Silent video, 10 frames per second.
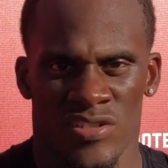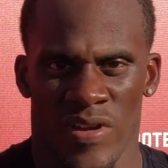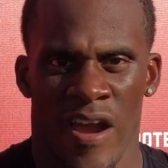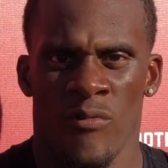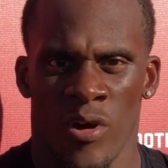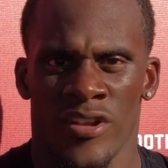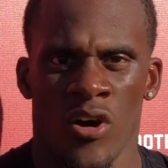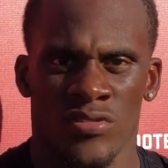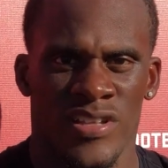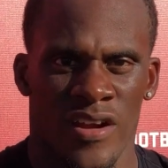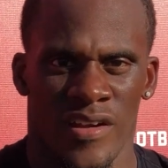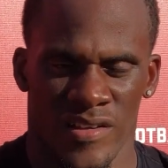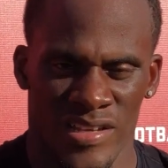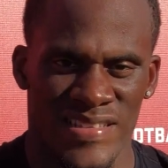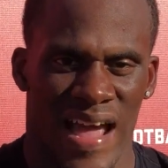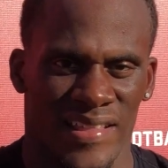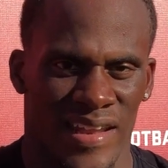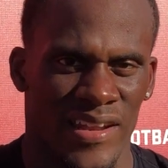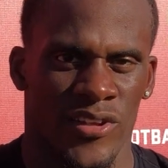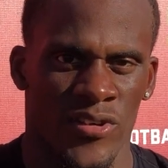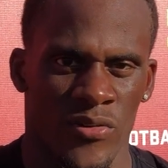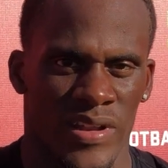everyone knows they're exactly what they need to do,